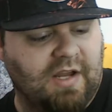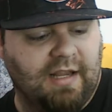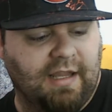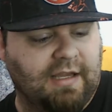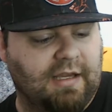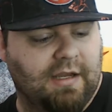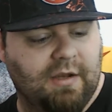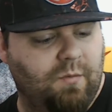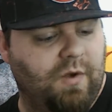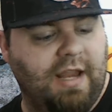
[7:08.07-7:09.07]
like
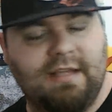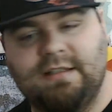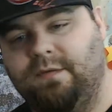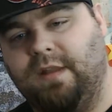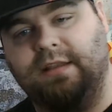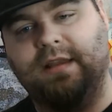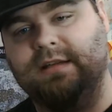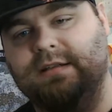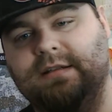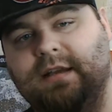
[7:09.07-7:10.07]
when I get stuff like
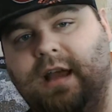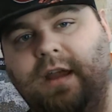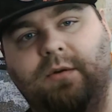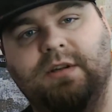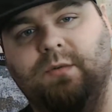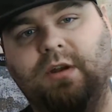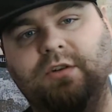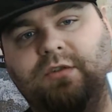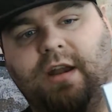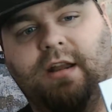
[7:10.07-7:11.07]
this. I always want to
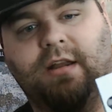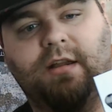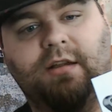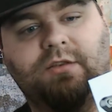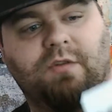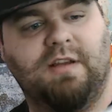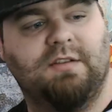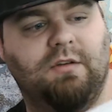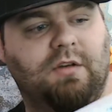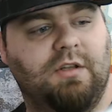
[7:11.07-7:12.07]
try to stress
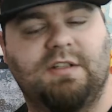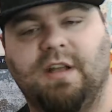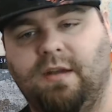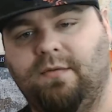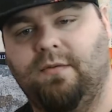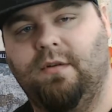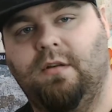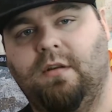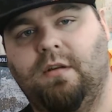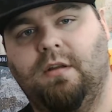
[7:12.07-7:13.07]
good stuff
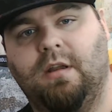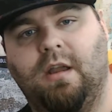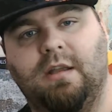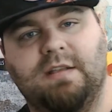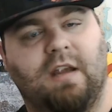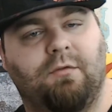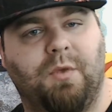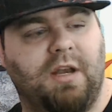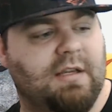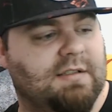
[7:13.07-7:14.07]
to
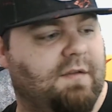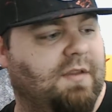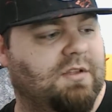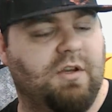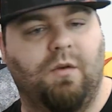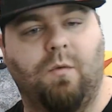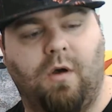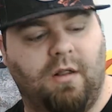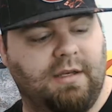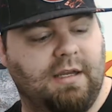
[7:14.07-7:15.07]
everybody. Stuff that's good
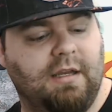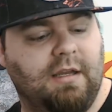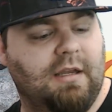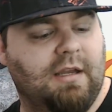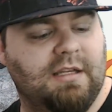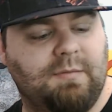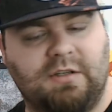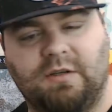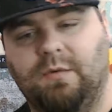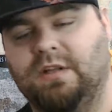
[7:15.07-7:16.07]
quality,
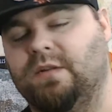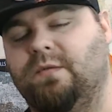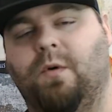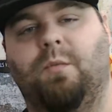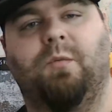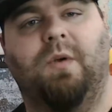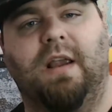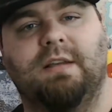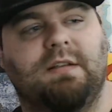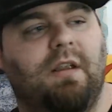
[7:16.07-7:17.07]
especially when it's an affordable
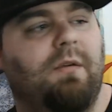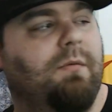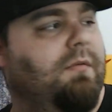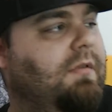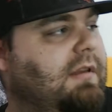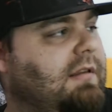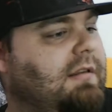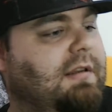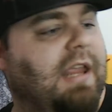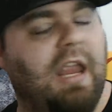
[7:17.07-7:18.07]
price. You know,
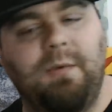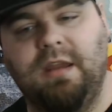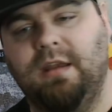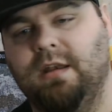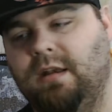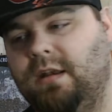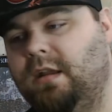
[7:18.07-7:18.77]
gaming and